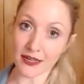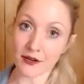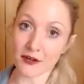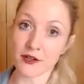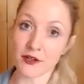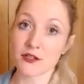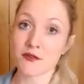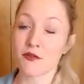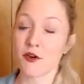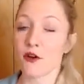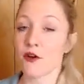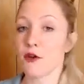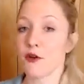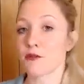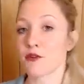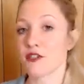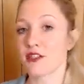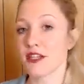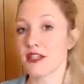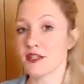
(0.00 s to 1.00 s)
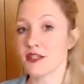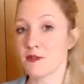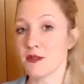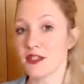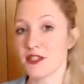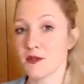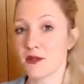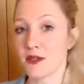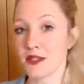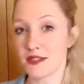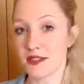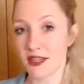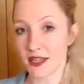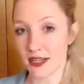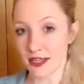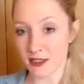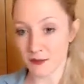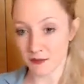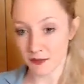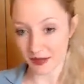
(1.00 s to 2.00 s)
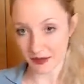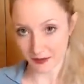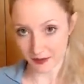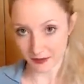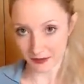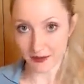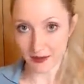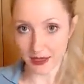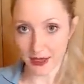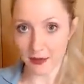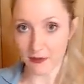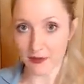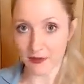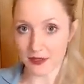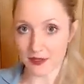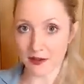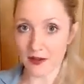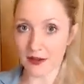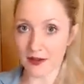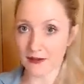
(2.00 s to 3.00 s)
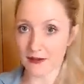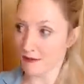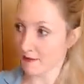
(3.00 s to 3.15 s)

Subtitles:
at his phone and pretend to be doing a text, but it was like,